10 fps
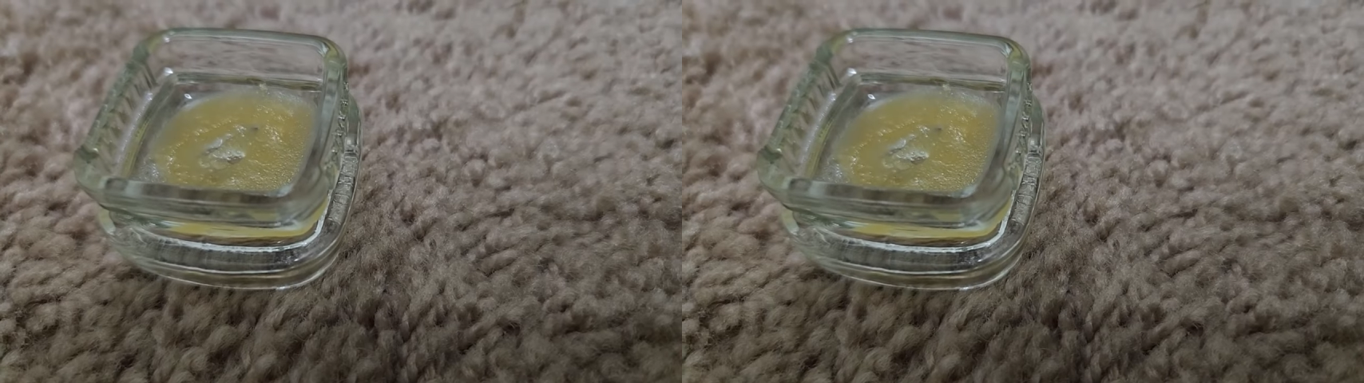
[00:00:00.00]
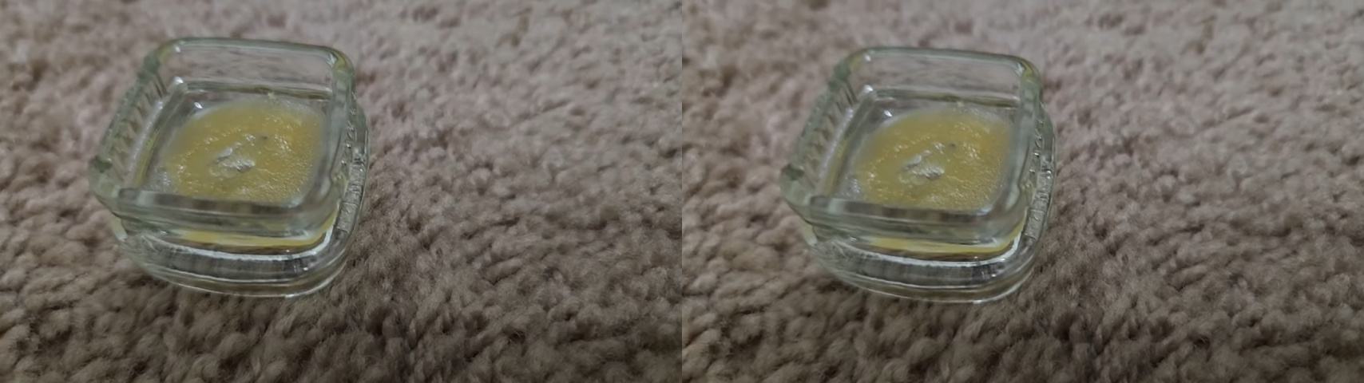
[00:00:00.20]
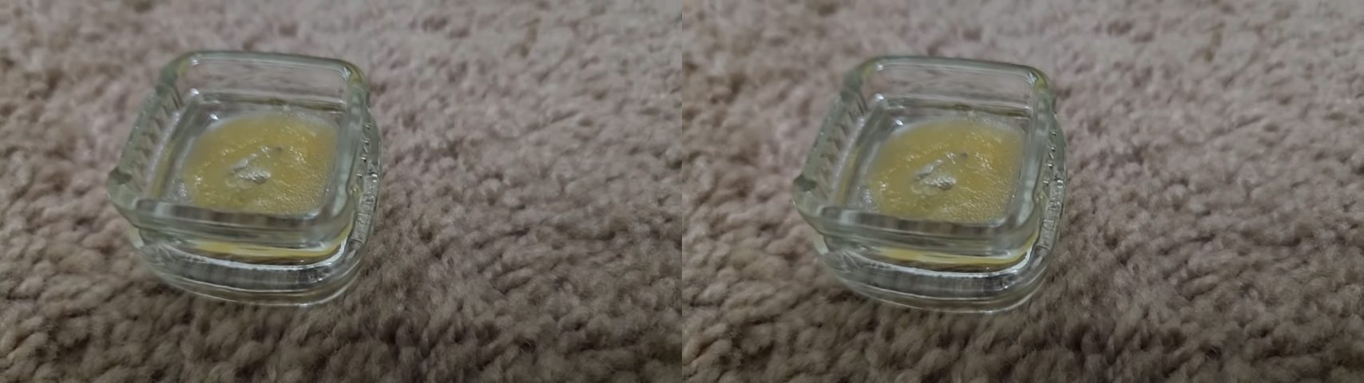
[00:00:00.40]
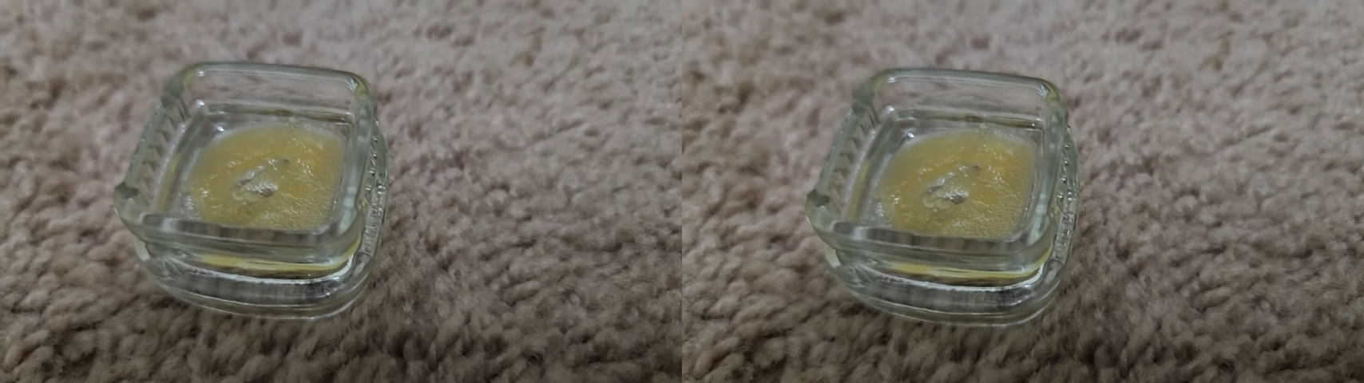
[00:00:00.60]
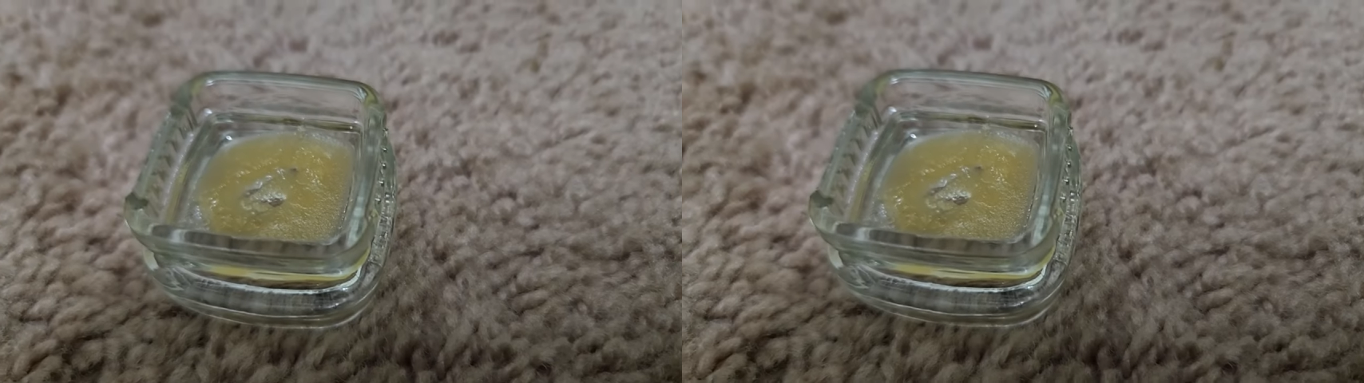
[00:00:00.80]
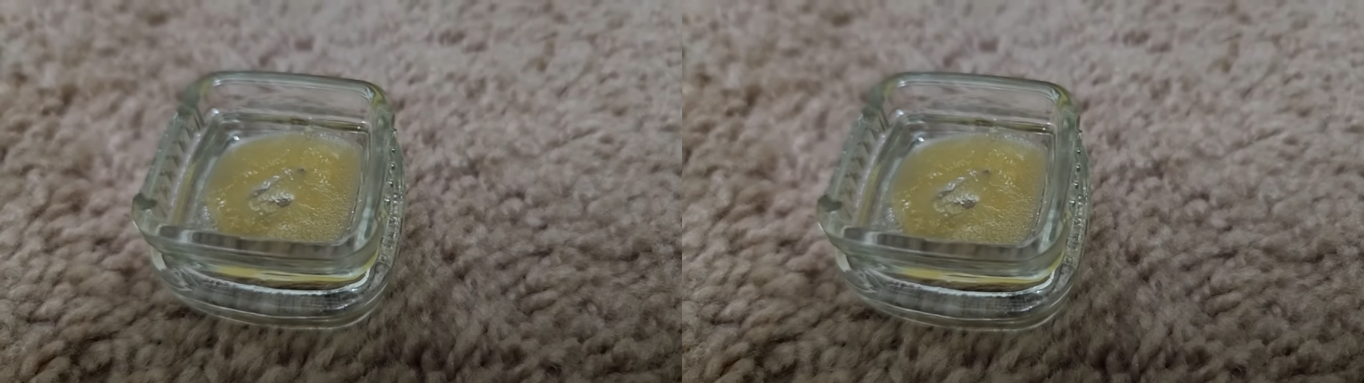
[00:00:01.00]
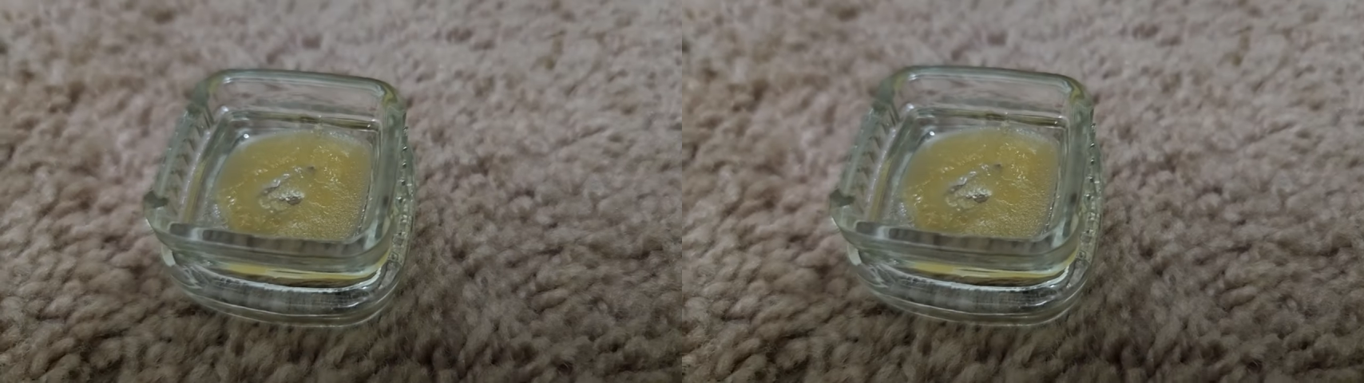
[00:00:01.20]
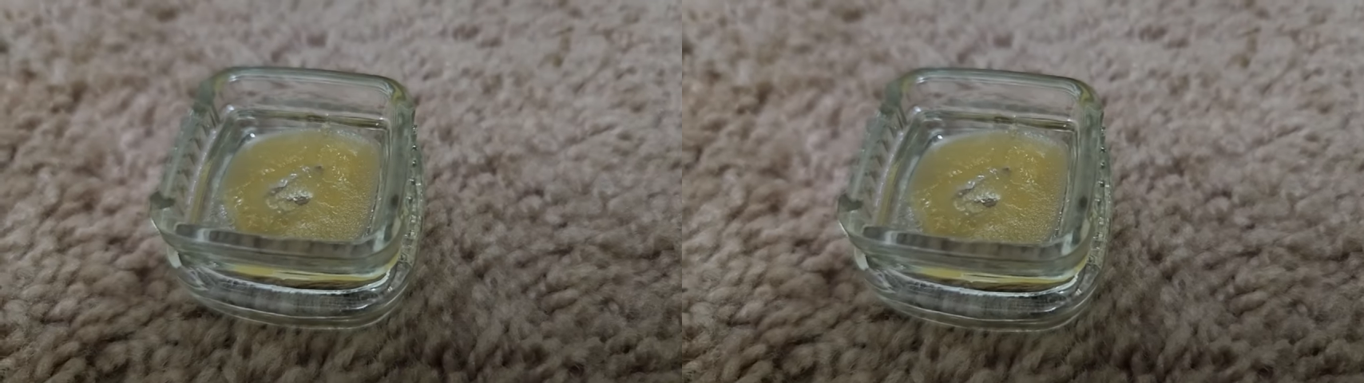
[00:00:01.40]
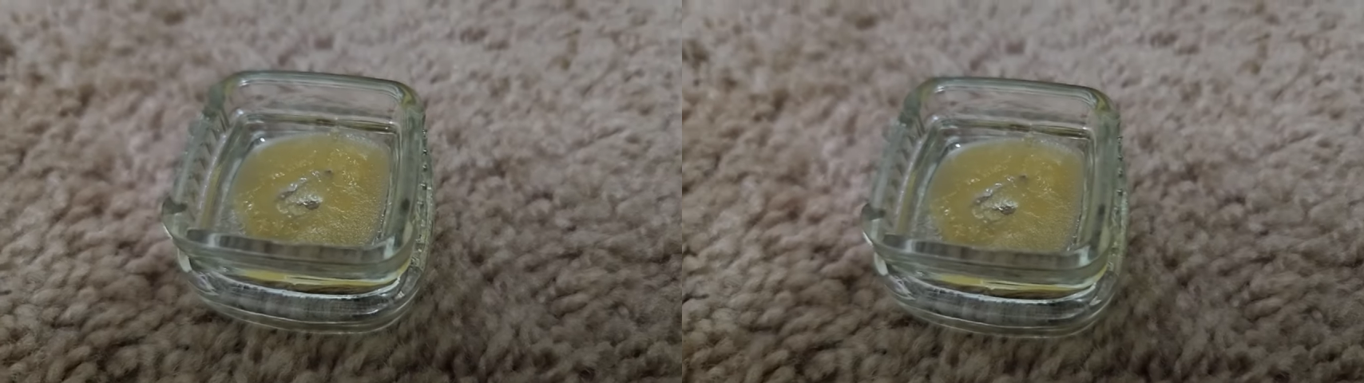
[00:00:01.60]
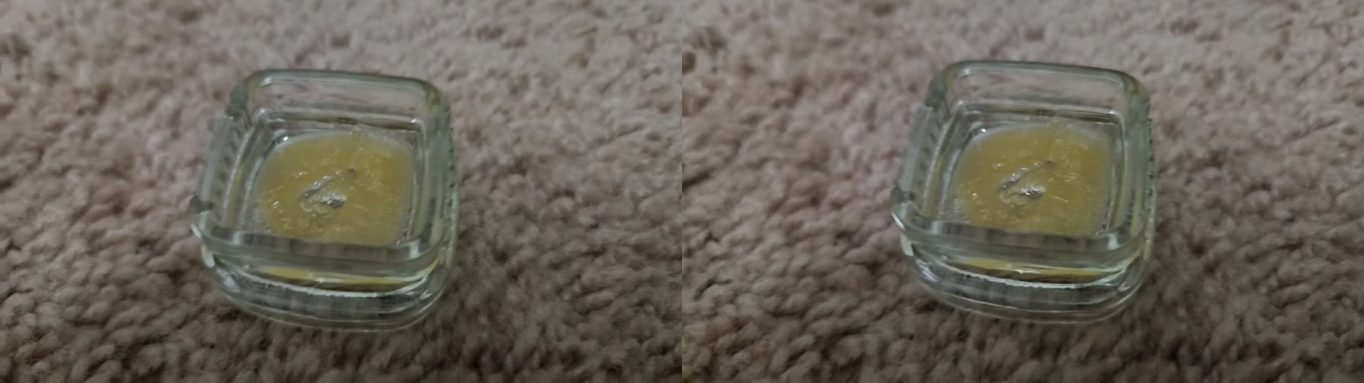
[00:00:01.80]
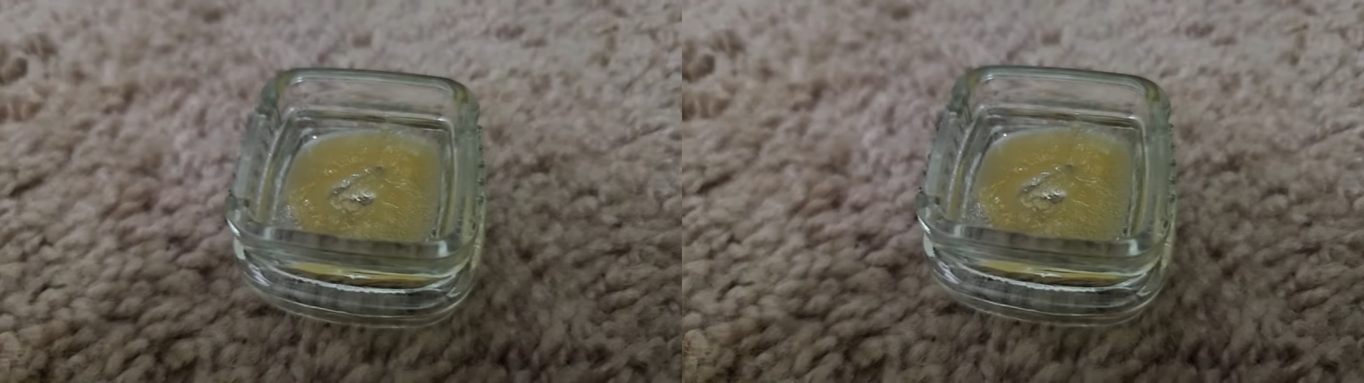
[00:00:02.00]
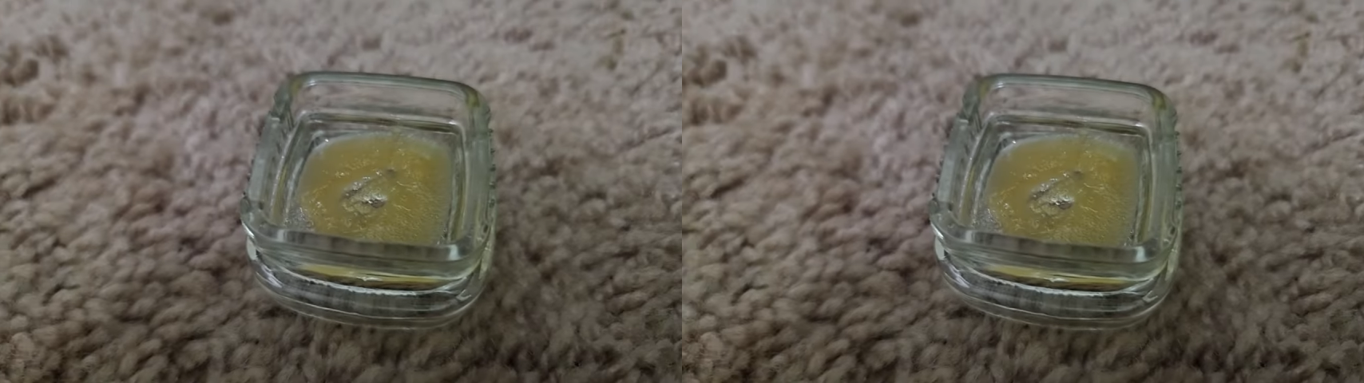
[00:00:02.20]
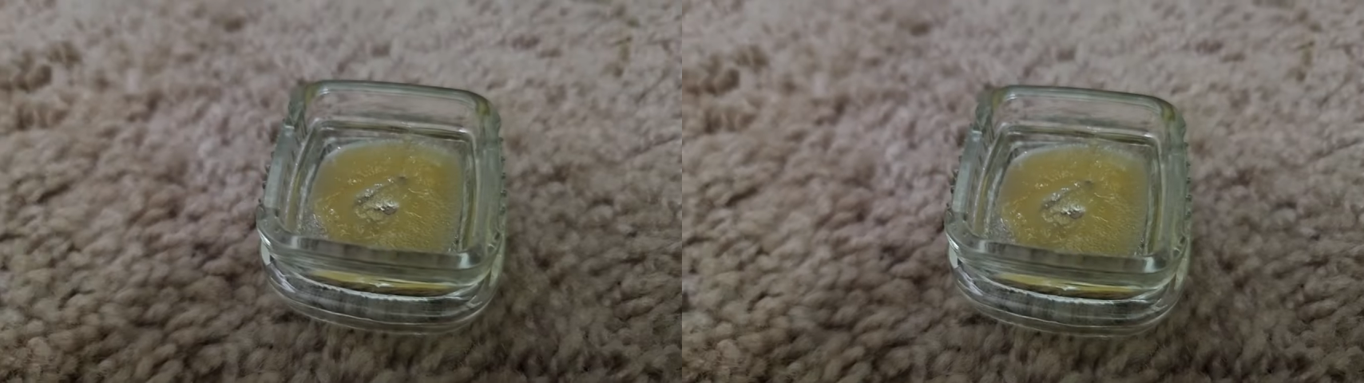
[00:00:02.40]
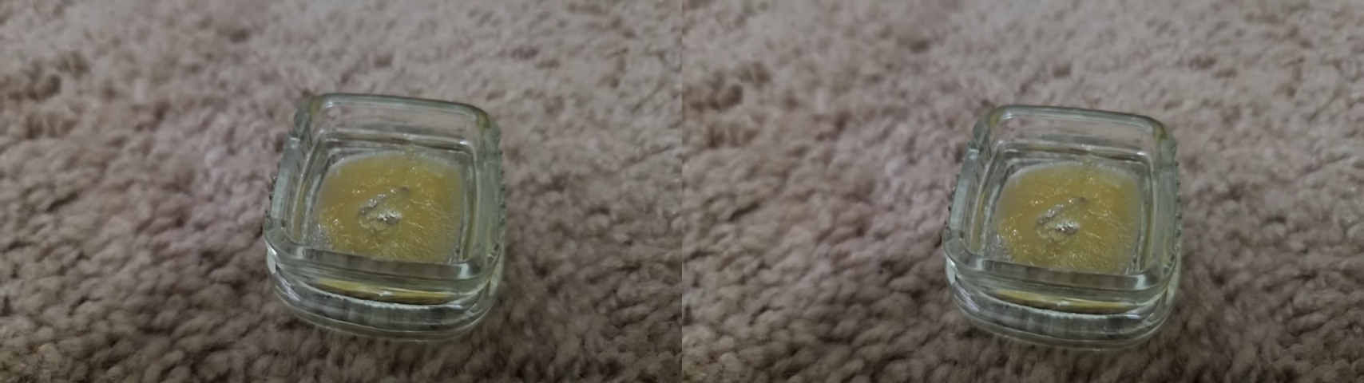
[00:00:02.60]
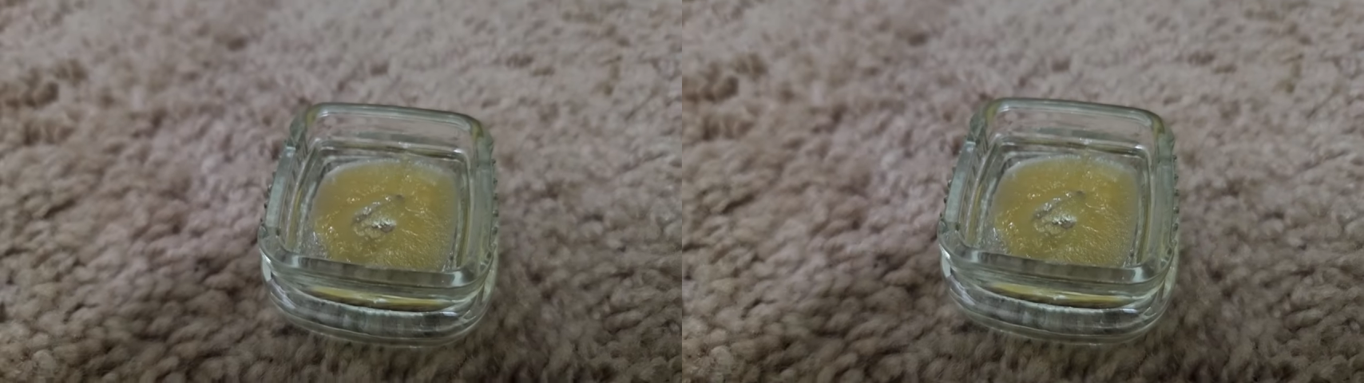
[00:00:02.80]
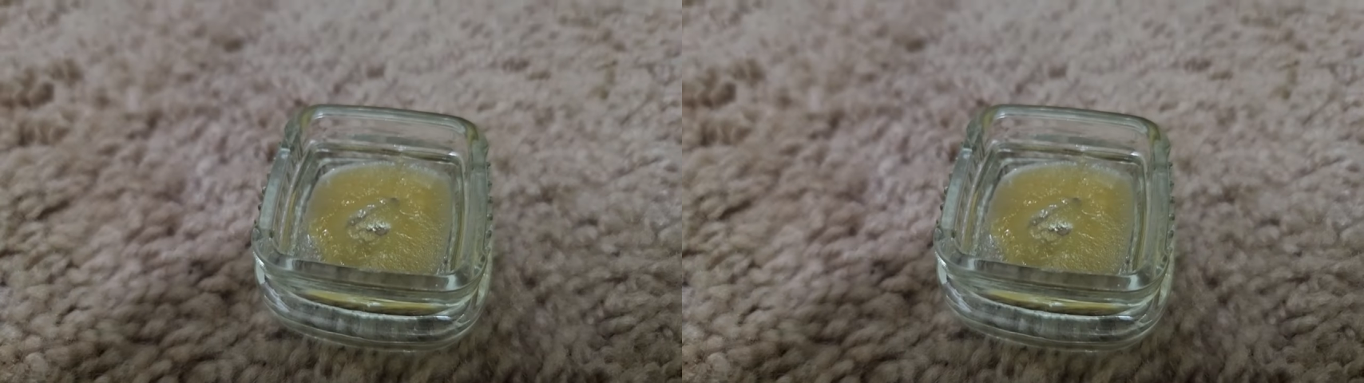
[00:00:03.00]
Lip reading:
(no speaker visible)